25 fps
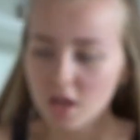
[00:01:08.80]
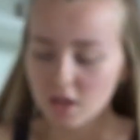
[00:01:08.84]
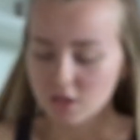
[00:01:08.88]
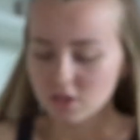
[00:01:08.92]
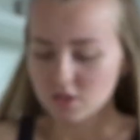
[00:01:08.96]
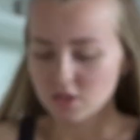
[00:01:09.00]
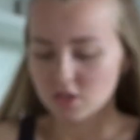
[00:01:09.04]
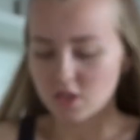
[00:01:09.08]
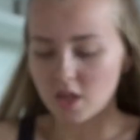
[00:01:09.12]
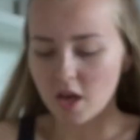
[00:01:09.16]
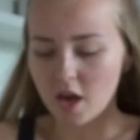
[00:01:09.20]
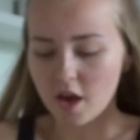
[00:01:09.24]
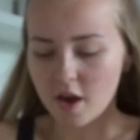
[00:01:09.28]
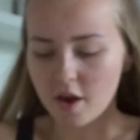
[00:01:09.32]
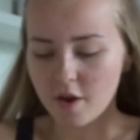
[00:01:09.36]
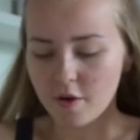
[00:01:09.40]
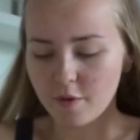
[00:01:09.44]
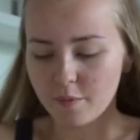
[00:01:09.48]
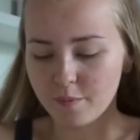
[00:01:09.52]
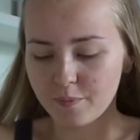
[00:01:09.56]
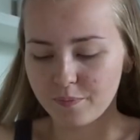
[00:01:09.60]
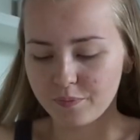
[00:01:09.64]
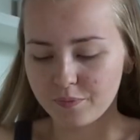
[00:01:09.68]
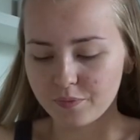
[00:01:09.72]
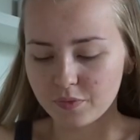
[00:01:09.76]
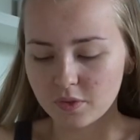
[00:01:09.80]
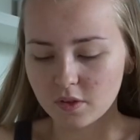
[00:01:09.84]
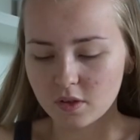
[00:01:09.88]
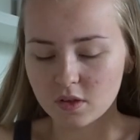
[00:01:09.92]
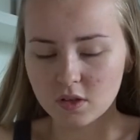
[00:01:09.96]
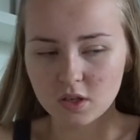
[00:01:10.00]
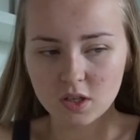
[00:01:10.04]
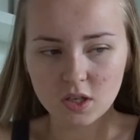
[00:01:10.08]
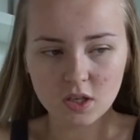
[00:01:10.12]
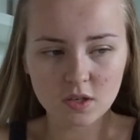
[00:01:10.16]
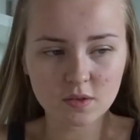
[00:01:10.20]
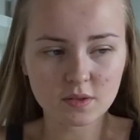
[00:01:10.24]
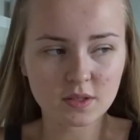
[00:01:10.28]
So I'm
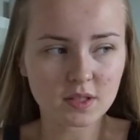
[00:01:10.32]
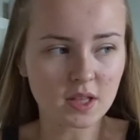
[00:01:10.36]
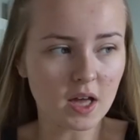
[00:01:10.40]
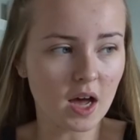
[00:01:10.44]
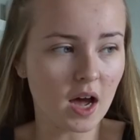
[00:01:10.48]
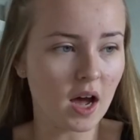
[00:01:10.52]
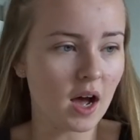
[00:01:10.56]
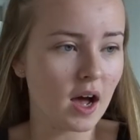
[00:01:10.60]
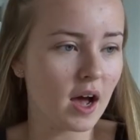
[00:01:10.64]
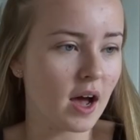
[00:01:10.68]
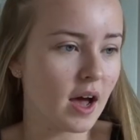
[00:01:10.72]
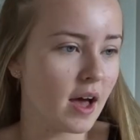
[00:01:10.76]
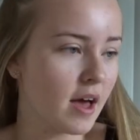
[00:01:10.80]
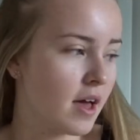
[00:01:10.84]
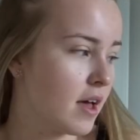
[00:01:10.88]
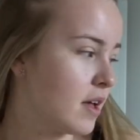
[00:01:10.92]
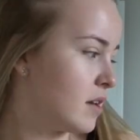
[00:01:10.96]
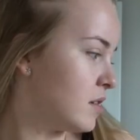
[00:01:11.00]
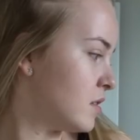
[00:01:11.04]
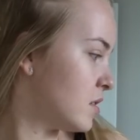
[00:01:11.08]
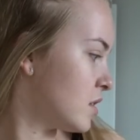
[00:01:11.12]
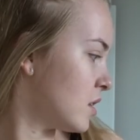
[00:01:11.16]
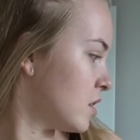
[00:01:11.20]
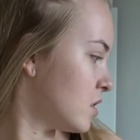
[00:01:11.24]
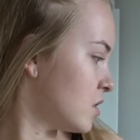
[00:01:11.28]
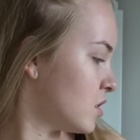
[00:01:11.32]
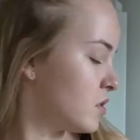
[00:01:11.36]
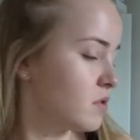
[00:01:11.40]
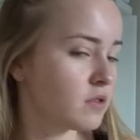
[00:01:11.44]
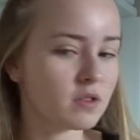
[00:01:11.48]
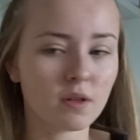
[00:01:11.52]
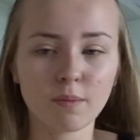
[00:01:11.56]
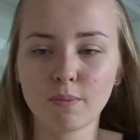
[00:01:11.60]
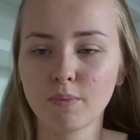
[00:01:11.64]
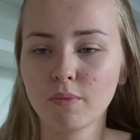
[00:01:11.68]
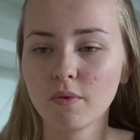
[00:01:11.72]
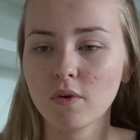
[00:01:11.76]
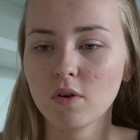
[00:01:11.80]
gonna use that, and
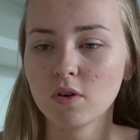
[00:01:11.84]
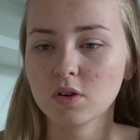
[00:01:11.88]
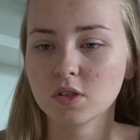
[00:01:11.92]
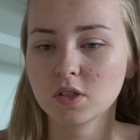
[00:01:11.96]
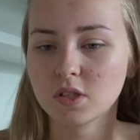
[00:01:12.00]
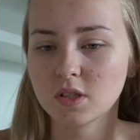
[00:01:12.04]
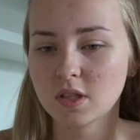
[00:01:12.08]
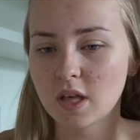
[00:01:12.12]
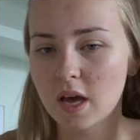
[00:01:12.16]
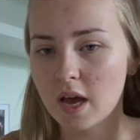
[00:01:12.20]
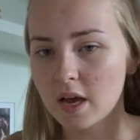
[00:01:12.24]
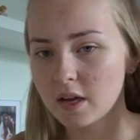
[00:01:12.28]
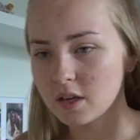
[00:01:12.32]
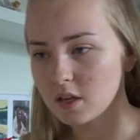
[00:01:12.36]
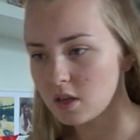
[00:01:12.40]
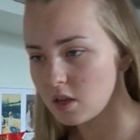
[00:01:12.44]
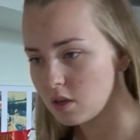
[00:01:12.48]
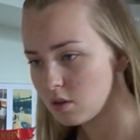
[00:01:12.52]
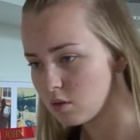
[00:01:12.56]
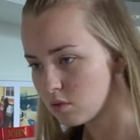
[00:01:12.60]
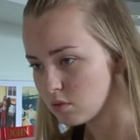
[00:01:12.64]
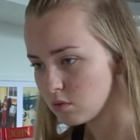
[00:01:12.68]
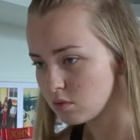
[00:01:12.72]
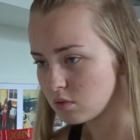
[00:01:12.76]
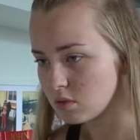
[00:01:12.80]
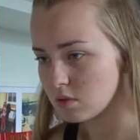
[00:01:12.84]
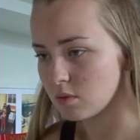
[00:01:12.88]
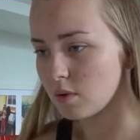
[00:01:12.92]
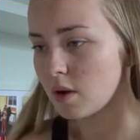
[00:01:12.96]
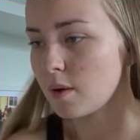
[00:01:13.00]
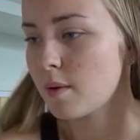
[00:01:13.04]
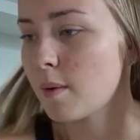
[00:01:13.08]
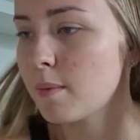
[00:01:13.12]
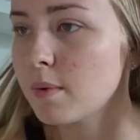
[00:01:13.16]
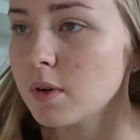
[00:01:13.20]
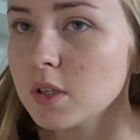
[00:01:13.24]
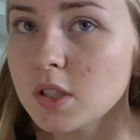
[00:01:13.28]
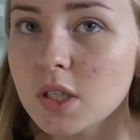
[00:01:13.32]
the brush that I use, where
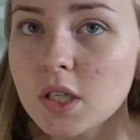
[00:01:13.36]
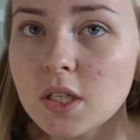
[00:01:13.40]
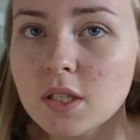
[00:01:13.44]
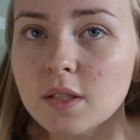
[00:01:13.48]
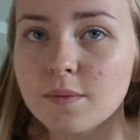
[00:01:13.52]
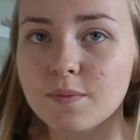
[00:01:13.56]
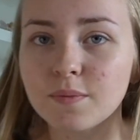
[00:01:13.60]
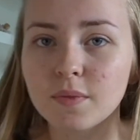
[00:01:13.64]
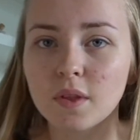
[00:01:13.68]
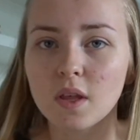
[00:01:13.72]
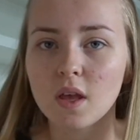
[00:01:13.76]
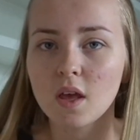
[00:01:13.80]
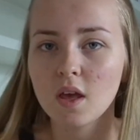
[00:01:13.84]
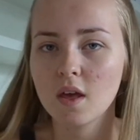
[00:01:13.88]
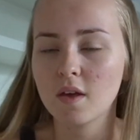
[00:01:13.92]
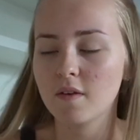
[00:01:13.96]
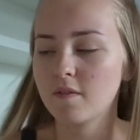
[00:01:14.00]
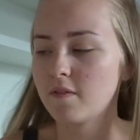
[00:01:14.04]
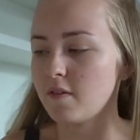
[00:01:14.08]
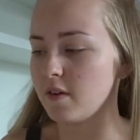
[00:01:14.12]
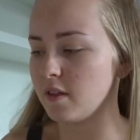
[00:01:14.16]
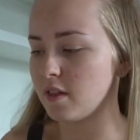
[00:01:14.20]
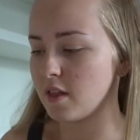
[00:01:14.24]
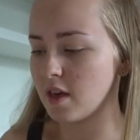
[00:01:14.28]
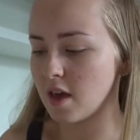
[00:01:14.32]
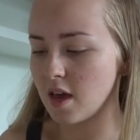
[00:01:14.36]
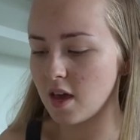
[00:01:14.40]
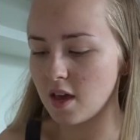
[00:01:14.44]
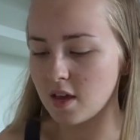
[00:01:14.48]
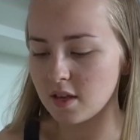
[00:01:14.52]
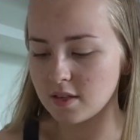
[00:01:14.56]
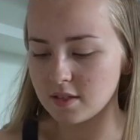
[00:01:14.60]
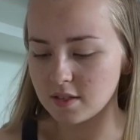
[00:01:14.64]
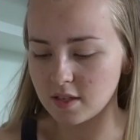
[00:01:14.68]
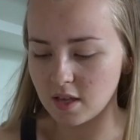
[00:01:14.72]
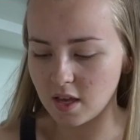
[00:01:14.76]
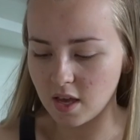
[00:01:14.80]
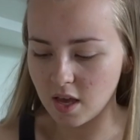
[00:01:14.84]
my brush is for
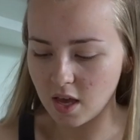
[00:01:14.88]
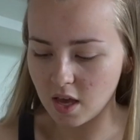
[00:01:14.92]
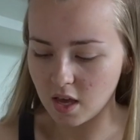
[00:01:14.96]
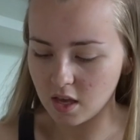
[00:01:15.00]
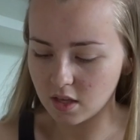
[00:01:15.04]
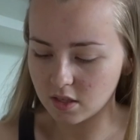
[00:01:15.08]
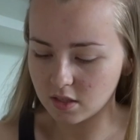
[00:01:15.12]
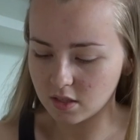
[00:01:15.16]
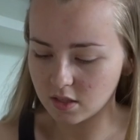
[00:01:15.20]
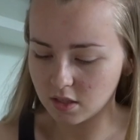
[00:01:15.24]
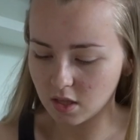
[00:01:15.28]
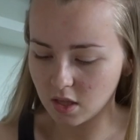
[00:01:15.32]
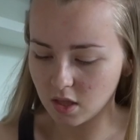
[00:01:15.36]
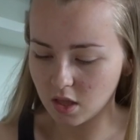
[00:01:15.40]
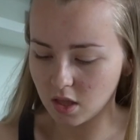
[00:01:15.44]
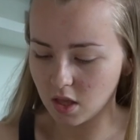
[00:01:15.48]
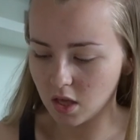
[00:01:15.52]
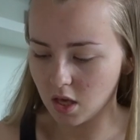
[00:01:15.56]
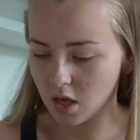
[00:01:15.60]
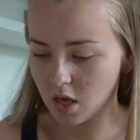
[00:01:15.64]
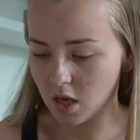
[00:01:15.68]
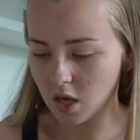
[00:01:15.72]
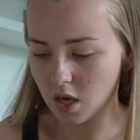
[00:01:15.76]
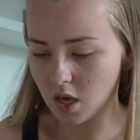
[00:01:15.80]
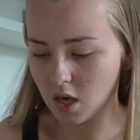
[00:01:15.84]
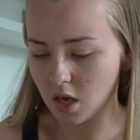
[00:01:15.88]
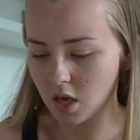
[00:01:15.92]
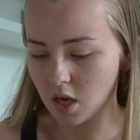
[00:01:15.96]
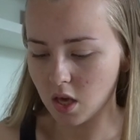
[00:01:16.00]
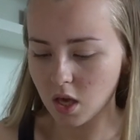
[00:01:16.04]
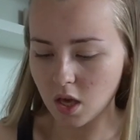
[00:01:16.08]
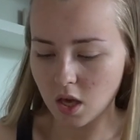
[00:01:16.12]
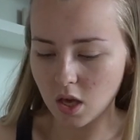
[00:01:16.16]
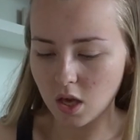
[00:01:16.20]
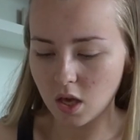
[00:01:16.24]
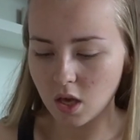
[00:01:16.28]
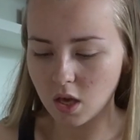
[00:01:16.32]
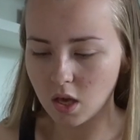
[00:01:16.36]
this, is
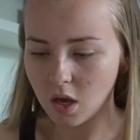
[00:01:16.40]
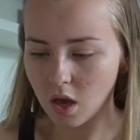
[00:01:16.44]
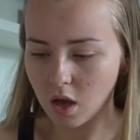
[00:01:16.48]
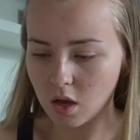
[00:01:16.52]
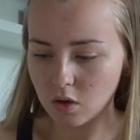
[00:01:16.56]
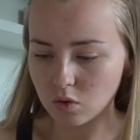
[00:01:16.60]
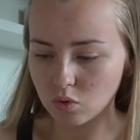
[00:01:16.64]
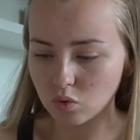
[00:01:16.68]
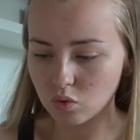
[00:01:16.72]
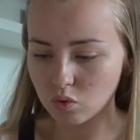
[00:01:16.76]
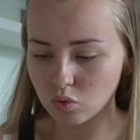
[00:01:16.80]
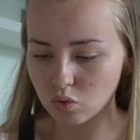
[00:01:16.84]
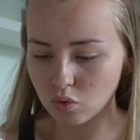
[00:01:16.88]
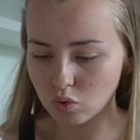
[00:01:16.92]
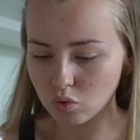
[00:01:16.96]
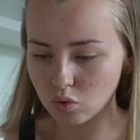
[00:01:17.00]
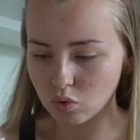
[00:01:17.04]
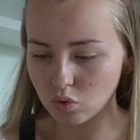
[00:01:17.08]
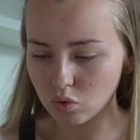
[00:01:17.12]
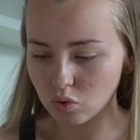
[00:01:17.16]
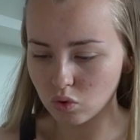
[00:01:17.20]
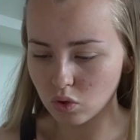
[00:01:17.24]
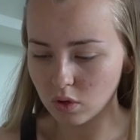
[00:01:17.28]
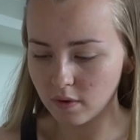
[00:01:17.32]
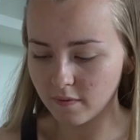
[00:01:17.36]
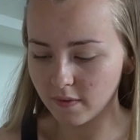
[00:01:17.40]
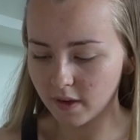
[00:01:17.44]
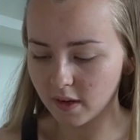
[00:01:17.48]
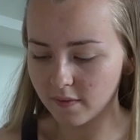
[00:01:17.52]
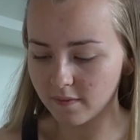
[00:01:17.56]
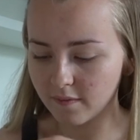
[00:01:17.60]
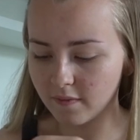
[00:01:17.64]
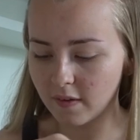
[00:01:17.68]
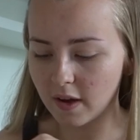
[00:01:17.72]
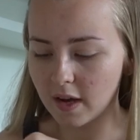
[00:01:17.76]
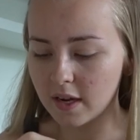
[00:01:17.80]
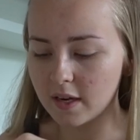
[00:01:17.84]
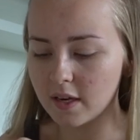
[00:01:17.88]
the, if I
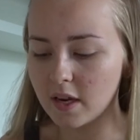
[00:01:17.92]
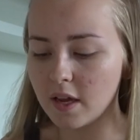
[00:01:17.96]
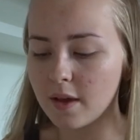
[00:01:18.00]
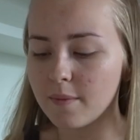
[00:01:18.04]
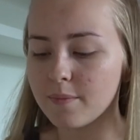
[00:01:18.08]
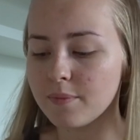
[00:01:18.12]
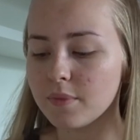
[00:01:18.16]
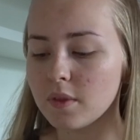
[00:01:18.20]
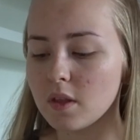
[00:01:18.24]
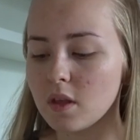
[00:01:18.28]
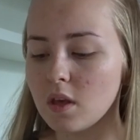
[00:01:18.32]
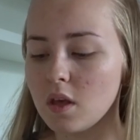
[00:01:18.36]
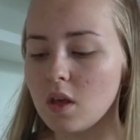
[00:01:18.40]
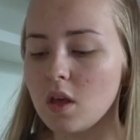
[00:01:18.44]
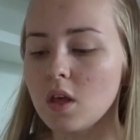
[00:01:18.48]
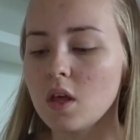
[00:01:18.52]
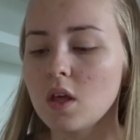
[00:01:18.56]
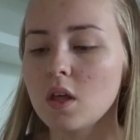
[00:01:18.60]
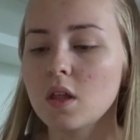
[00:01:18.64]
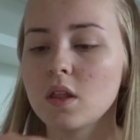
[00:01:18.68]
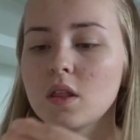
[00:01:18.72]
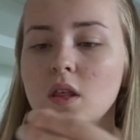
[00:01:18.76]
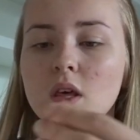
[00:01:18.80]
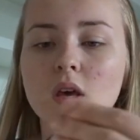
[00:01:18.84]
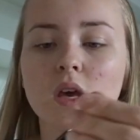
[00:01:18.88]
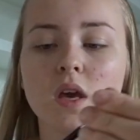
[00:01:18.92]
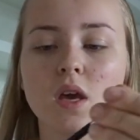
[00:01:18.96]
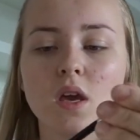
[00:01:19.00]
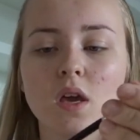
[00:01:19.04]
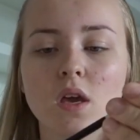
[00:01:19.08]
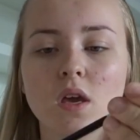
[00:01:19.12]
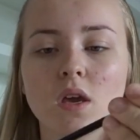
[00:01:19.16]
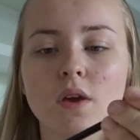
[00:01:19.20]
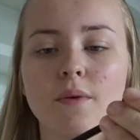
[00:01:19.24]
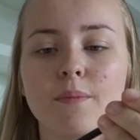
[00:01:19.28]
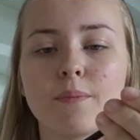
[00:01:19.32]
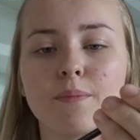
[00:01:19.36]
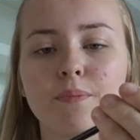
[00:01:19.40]
can find it,
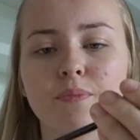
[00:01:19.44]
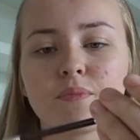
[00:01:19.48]
the,